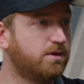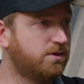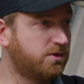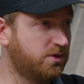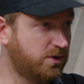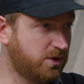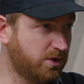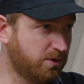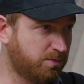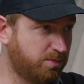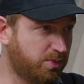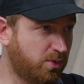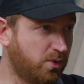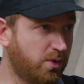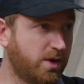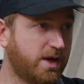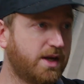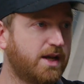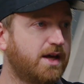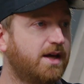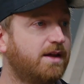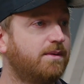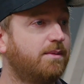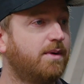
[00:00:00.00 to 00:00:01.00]
to your
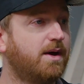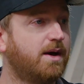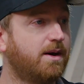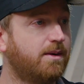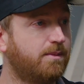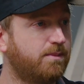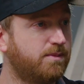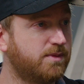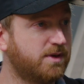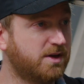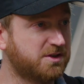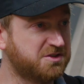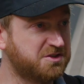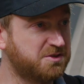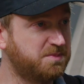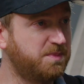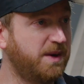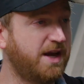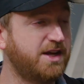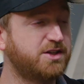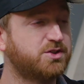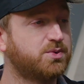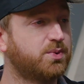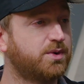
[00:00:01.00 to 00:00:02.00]
point, a
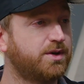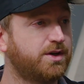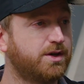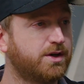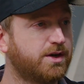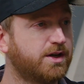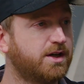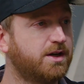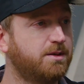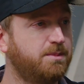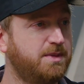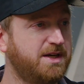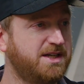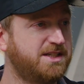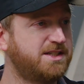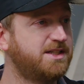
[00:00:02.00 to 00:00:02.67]
space where you're going to be